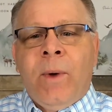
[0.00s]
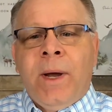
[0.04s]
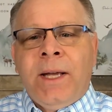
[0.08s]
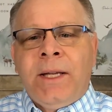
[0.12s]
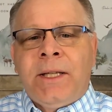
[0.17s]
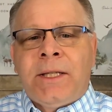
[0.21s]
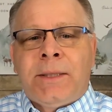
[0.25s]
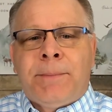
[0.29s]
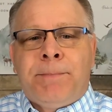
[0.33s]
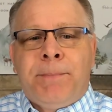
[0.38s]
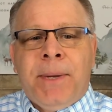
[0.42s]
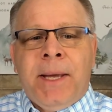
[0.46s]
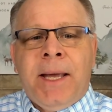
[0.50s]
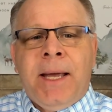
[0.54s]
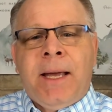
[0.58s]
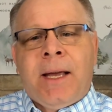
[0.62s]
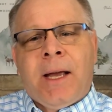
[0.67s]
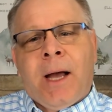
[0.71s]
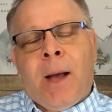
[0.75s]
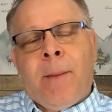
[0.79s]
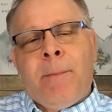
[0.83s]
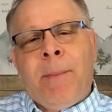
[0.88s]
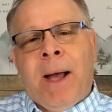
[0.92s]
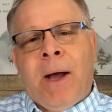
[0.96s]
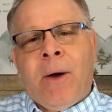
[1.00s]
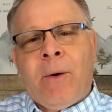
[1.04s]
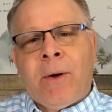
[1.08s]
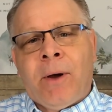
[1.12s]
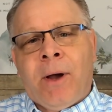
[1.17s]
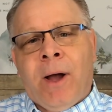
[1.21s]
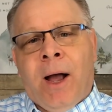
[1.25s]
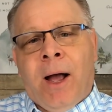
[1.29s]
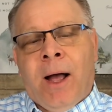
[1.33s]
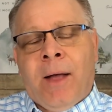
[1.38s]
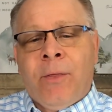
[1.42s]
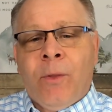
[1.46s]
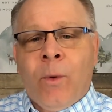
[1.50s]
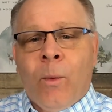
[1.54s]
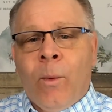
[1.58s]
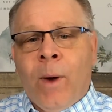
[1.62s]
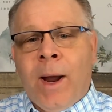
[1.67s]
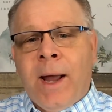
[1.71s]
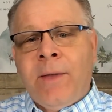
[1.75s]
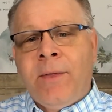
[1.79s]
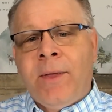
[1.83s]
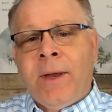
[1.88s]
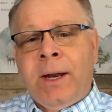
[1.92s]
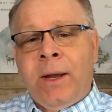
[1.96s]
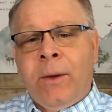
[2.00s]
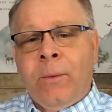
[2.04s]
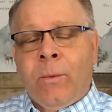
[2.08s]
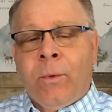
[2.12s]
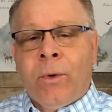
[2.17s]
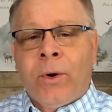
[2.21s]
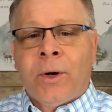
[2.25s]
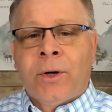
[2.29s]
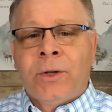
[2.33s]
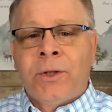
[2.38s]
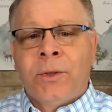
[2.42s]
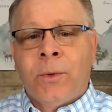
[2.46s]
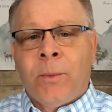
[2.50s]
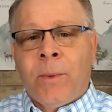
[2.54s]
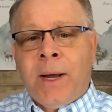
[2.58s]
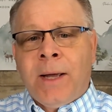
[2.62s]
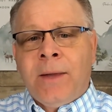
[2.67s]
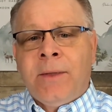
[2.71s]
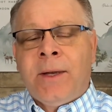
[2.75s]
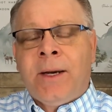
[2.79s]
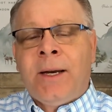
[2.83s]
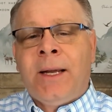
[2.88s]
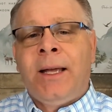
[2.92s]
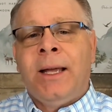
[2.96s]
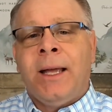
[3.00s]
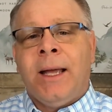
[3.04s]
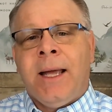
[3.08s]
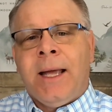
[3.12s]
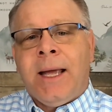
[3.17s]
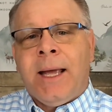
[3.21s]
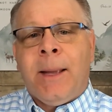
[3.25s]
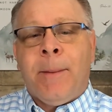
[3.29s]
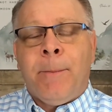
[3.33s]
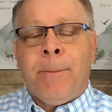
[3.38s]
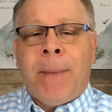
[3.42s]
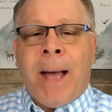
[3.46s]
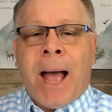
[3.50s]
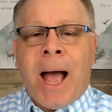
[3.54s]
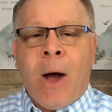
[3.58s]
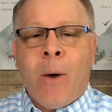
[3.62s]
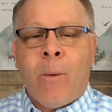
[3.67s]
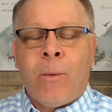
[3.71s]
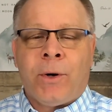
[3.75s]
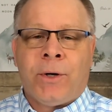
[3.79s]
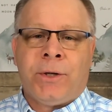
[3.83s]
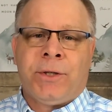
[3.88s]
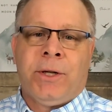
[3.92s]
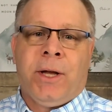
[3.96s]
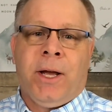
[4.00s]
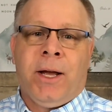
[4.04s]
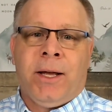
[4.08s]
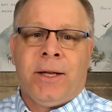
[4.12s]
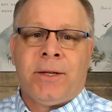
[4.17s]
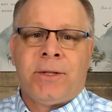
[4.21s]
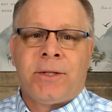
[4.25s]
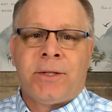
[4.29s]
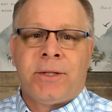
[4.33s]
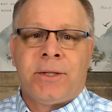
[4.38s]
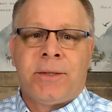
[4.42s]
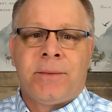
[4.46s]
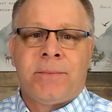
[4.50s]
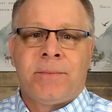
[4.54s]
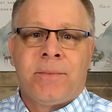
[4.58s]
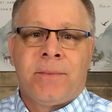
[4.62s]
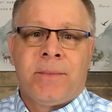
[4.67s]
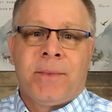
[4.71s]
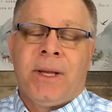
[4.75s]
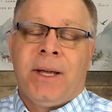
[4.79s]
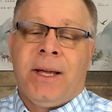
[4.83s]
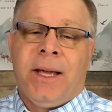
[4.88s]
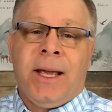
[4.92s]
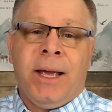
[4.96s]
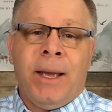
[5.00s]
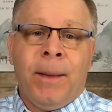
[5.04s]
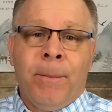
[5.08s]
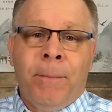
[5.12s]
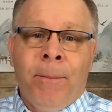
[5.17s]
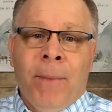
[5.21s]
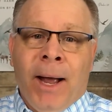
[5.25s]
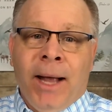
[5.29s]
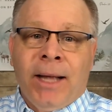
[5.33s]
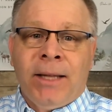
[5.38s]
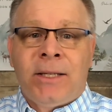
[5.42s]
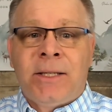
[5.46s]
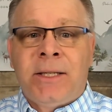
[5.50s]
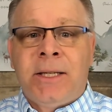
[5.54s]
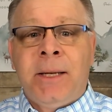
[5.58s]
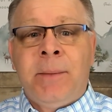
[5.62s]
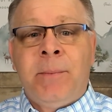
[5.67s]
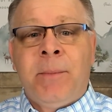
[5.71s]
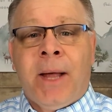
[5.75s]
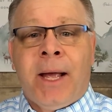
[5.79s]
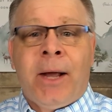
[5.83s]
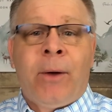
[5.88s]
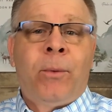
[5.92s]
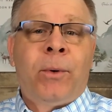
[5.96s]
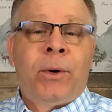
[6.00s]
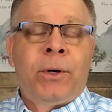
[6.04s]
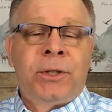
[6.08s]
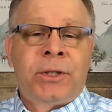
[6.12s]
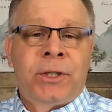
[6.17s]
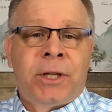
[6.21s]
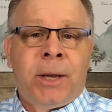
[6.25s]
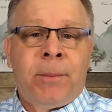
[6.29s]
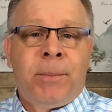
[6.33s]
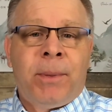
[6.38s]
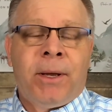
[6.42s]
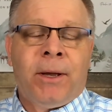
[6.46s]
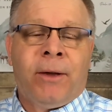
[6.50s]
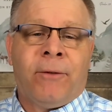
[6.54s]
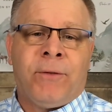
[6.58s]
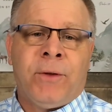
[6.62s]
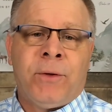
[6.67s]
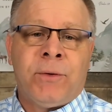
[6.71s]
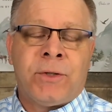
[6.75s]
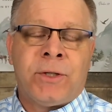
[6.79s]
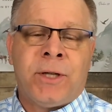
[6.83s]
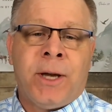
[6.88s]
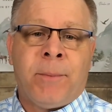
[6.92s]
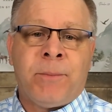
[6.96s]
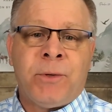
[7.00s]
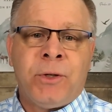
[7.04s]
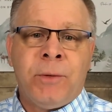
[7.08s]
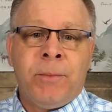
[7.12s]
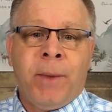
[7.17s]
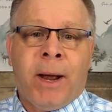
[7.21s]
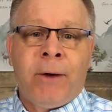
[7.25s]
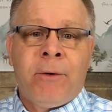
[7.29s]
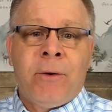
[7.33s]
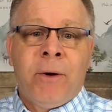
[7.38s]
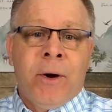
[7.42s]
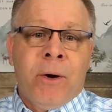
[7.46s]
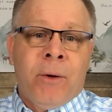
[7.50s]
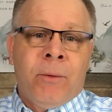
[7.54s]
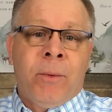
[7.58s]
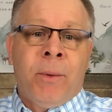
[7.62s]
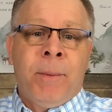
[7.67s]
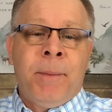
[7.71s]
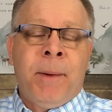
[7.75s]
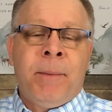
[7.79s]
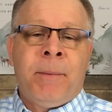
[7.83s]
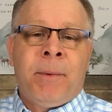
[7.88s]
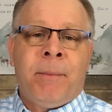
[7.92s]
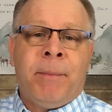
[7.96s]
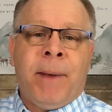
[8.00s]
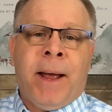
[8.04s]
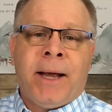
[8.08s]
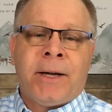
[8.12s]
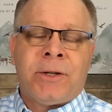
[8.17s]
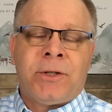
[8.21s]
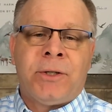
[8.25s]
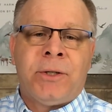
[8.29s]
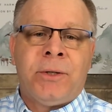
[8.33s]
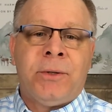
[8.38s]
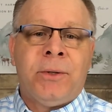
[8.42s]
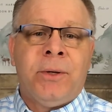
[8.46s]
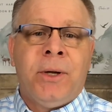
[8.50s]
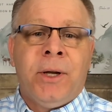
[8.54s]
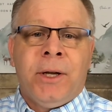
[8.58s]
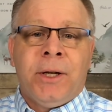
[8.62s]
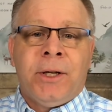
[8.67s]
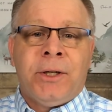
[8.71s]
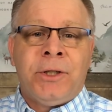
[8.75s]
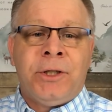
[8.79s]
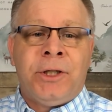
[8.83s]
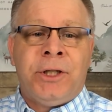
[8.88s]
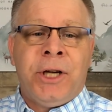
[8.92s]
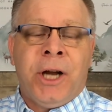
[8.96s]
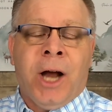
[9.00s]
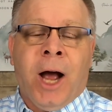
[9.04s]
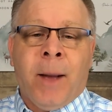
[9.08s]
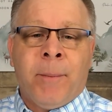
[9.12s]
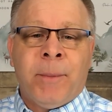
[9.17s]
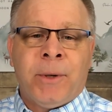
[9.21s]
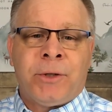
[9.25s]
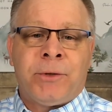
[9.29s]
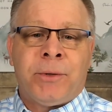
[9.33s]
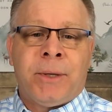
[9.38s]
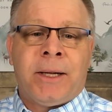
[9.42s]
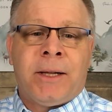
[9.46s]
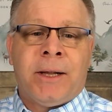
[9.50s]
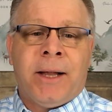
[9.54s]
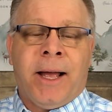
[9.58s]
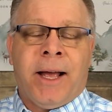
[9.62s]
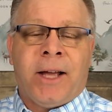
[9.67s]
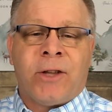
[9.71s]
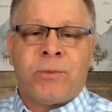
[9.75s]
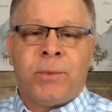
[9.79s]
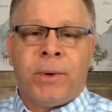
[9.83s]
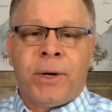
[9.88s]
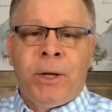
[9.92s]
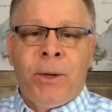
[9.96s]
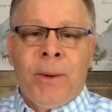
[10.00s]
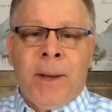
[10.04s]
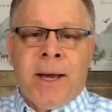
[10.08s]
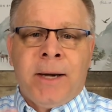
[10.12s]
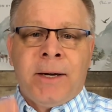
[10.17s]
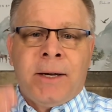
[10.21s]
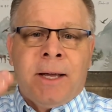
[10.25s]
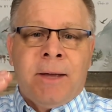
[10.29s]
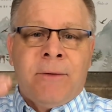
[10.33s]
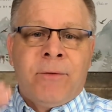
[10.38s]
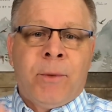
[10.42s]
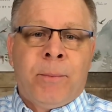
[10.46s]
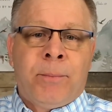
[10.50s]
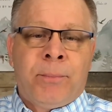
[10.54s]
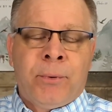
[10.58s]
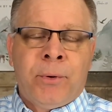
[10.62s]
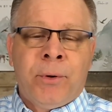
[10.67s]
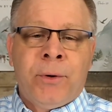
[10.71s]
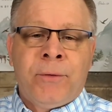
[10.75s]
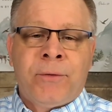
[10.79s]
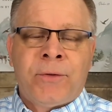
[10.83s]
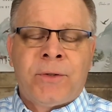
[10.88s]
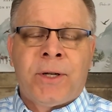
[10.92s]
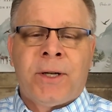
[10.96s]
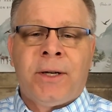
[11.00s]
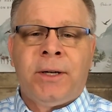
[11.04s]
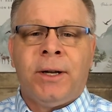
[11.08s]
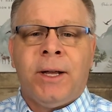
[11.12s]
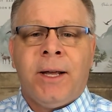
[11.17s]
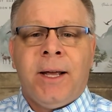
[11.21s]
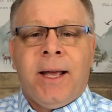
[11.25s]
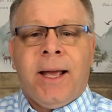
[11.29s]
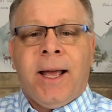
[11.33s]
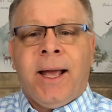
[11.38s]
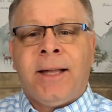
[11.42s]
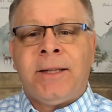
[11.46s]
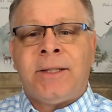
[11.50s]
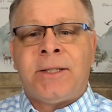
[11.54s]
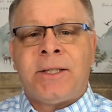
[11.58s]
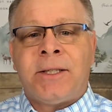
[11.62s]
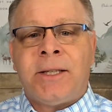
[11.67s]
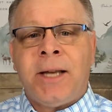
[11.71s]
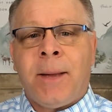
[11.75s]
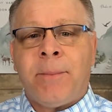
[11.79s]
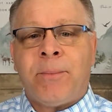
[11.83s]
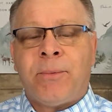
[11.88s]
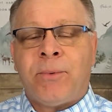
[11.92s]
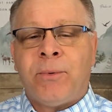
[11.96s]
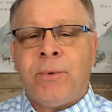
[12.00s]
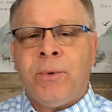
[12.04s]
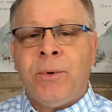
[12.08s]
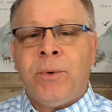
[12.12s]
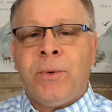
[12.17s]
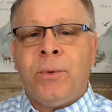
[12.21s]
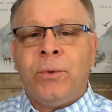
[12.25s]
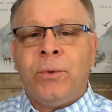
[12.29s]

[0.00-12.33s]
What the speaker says: speak about God, the way that he works, the way that he empowers us, it might seem like we're skipping a few steps. You might remember back to geometry class where you had to give the proofs and step through